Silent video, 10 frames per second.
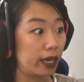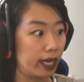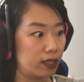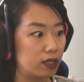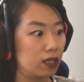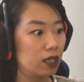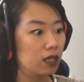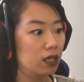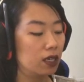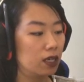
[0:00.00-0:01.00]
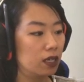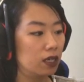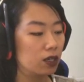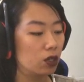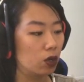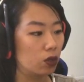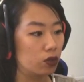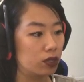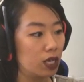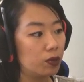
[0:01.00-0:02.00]
heads
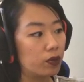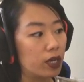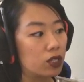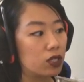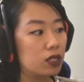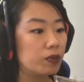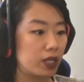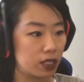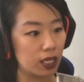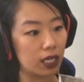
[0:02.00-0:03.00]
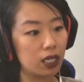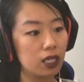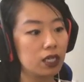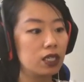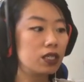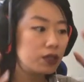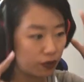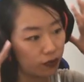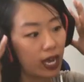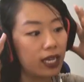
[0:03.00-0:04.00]
go same direction, but it's like
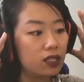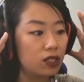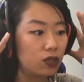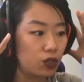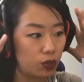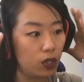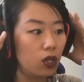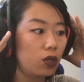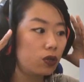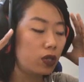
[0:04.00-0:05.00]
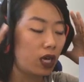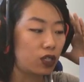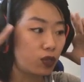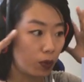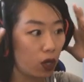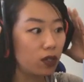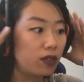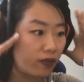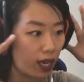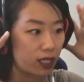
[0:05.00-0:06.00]
fast, slow, small
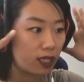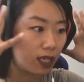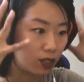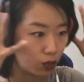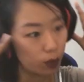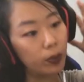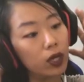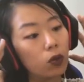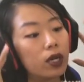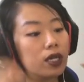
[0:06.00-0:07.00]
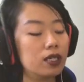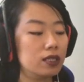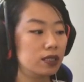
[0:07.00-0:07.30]
and fast, and into a big one.